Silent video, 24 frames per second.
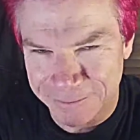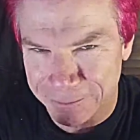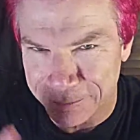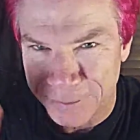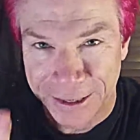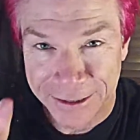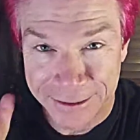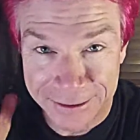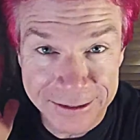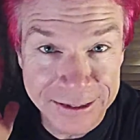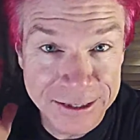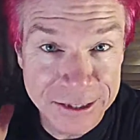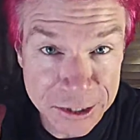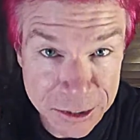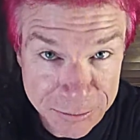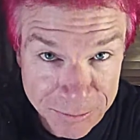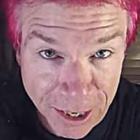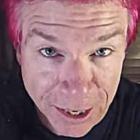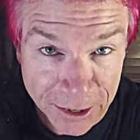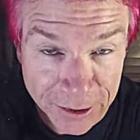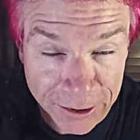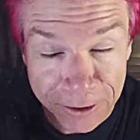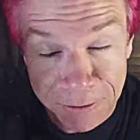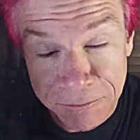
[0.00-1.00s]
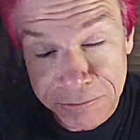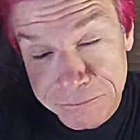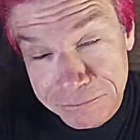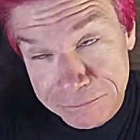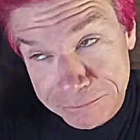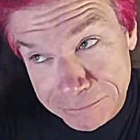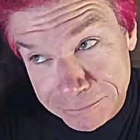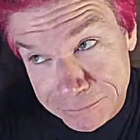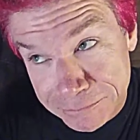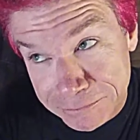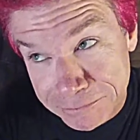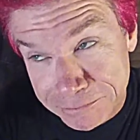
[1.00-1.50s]
But tomorrow,
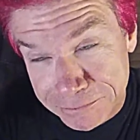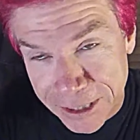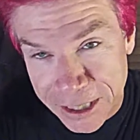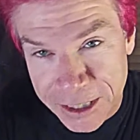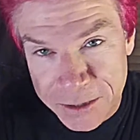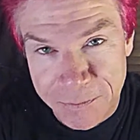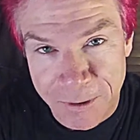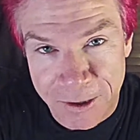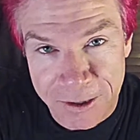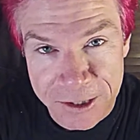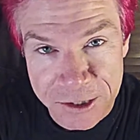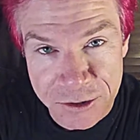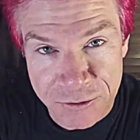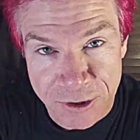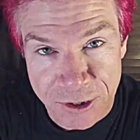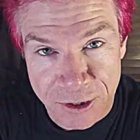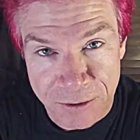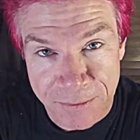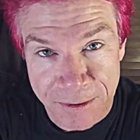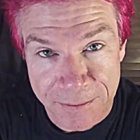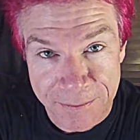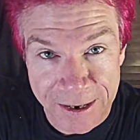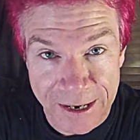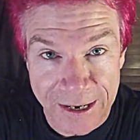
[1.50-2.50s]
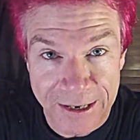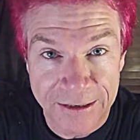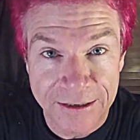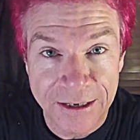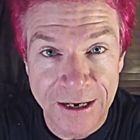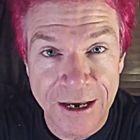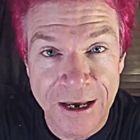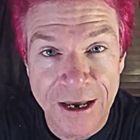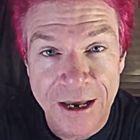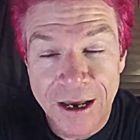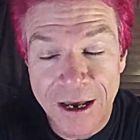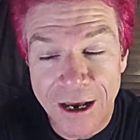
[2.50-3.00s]
baseball history could be made.
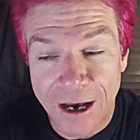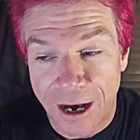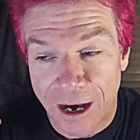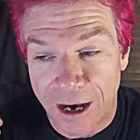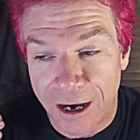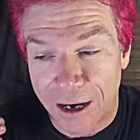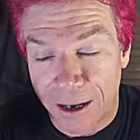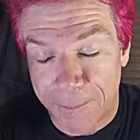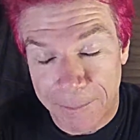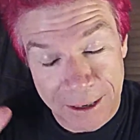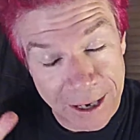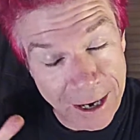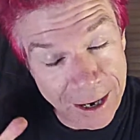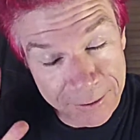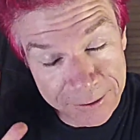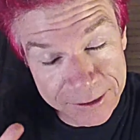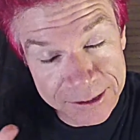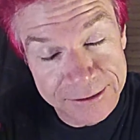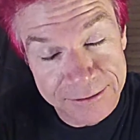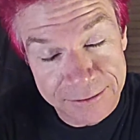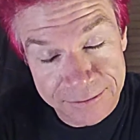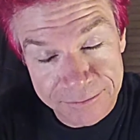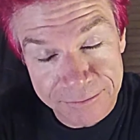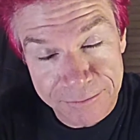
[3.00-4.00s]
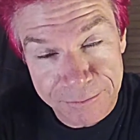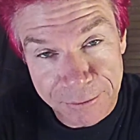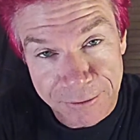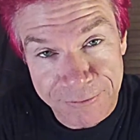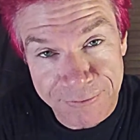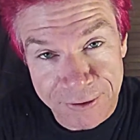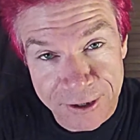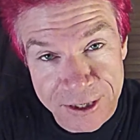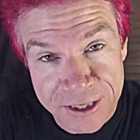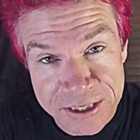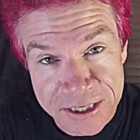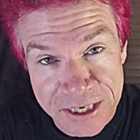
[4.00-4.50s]
But I would
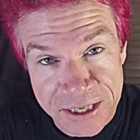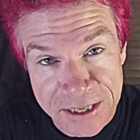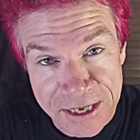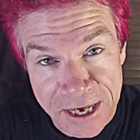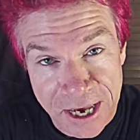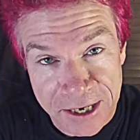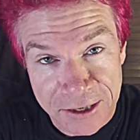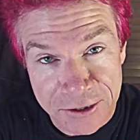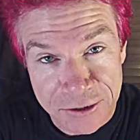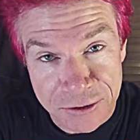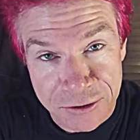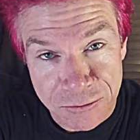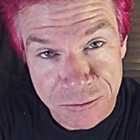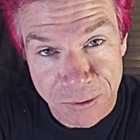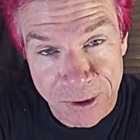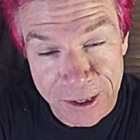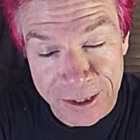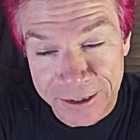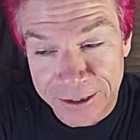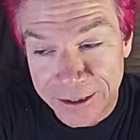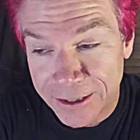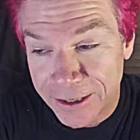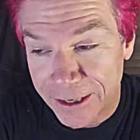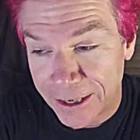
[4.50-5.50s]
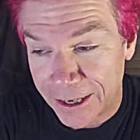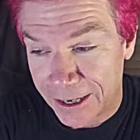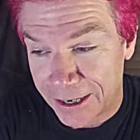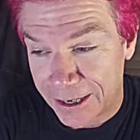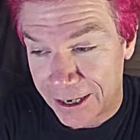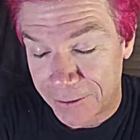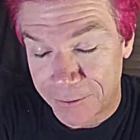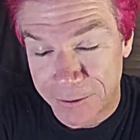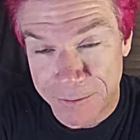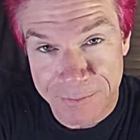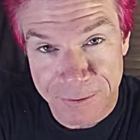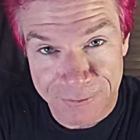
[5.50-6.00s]
prefer to see the Angels win,
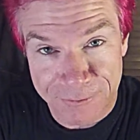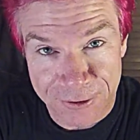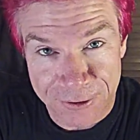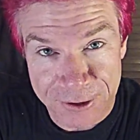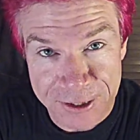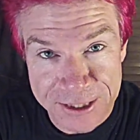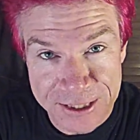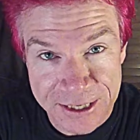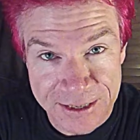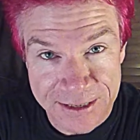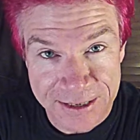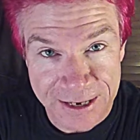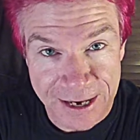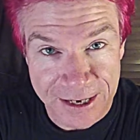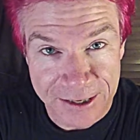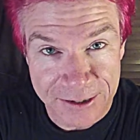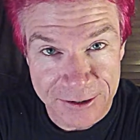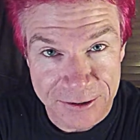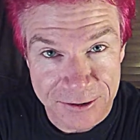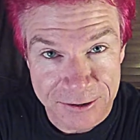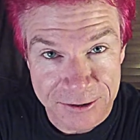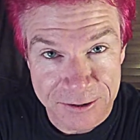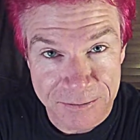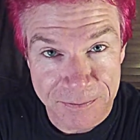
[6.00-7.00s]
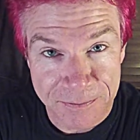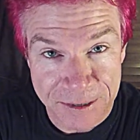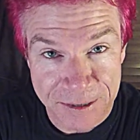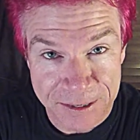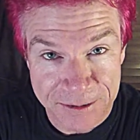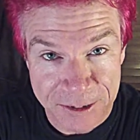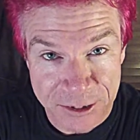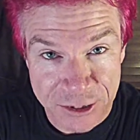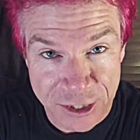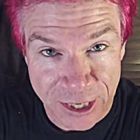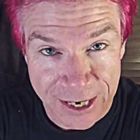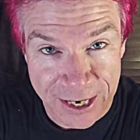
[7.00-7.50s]
and I would prefer to see the Angels
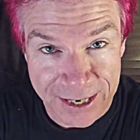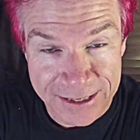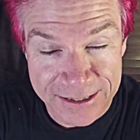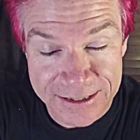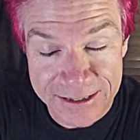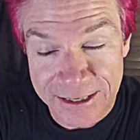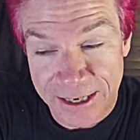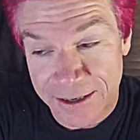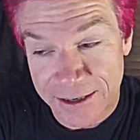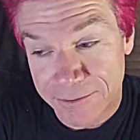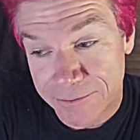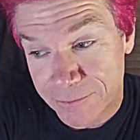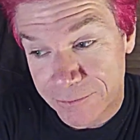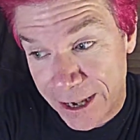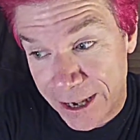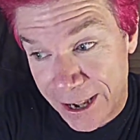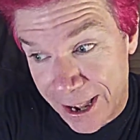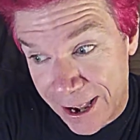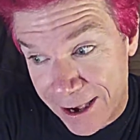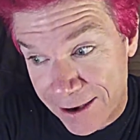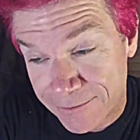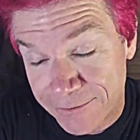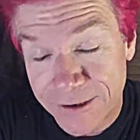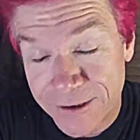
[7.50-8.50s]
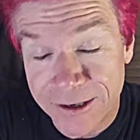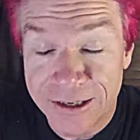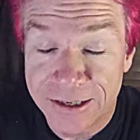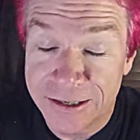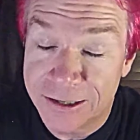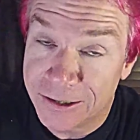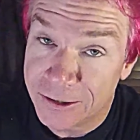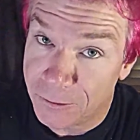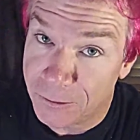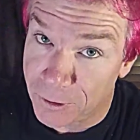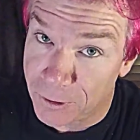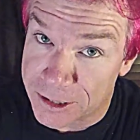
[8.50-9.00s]
beat the Giants. And we have,
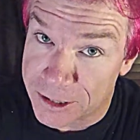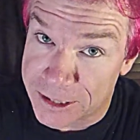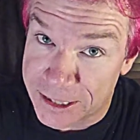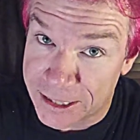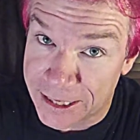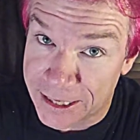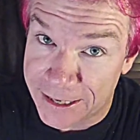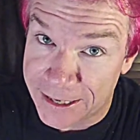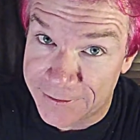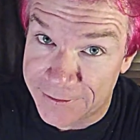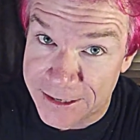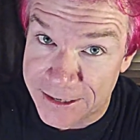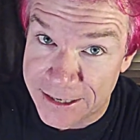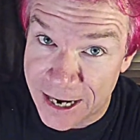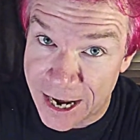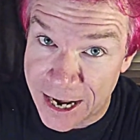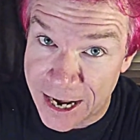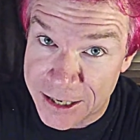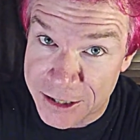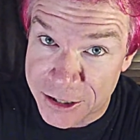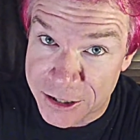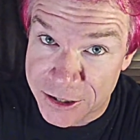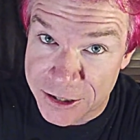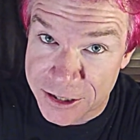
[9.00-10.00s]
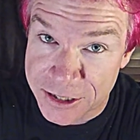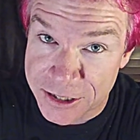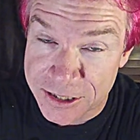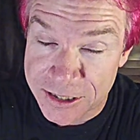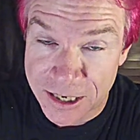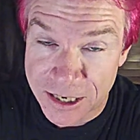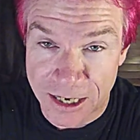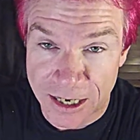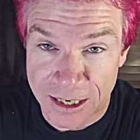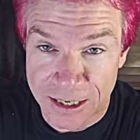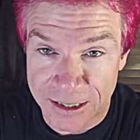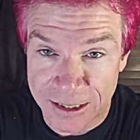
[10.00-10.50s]
once again, the Dodgers
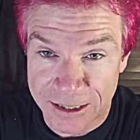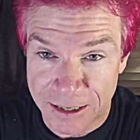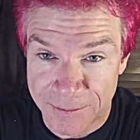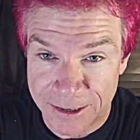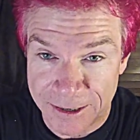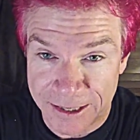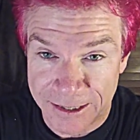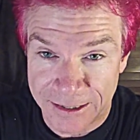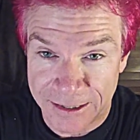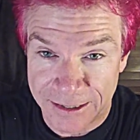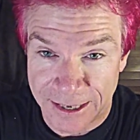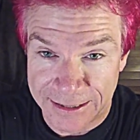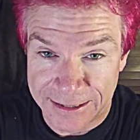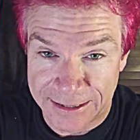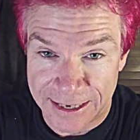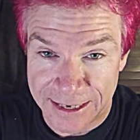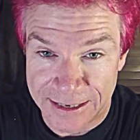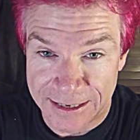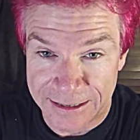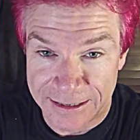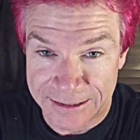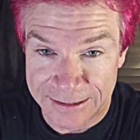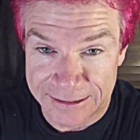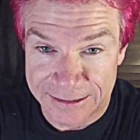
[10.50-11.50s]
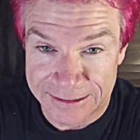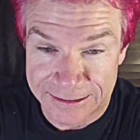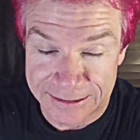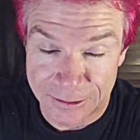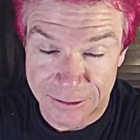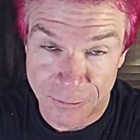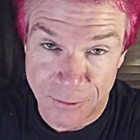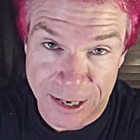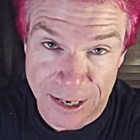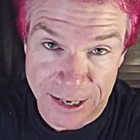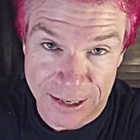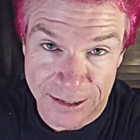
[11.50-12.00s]
coming at
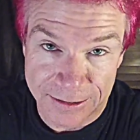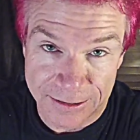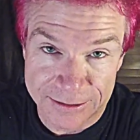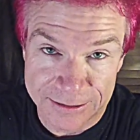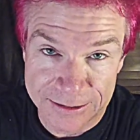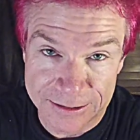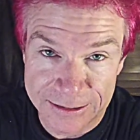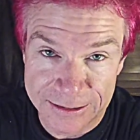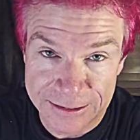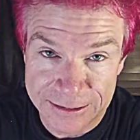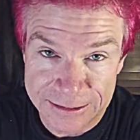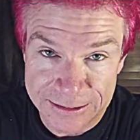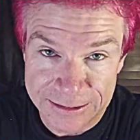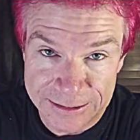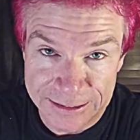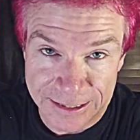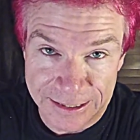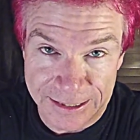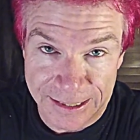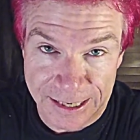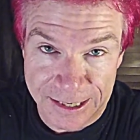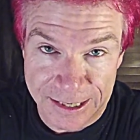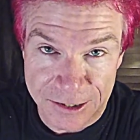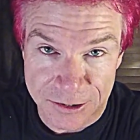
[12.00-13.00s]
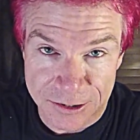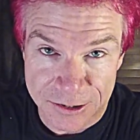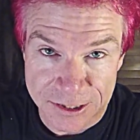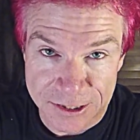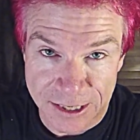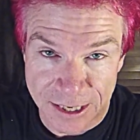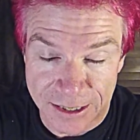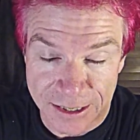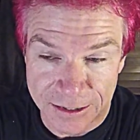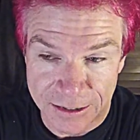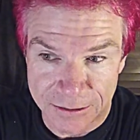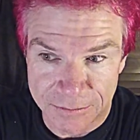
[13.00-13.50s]
the weekend in Angel
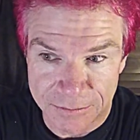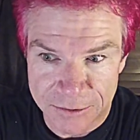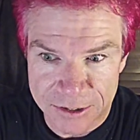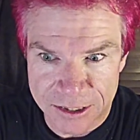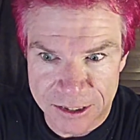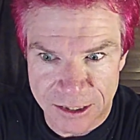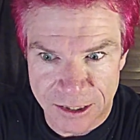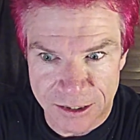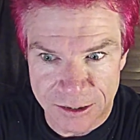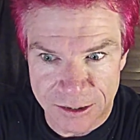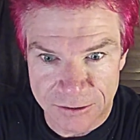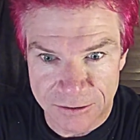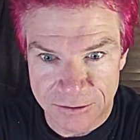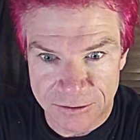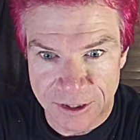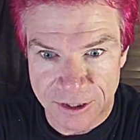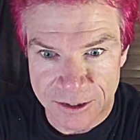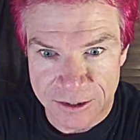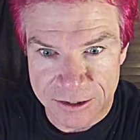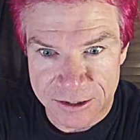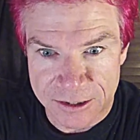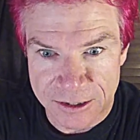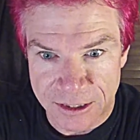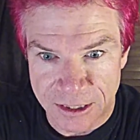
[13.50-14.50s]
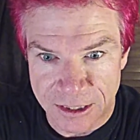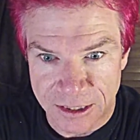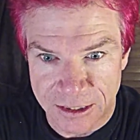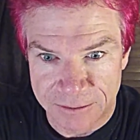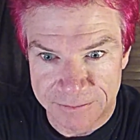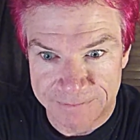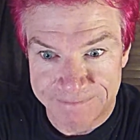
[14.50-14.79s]
Stadium. So there's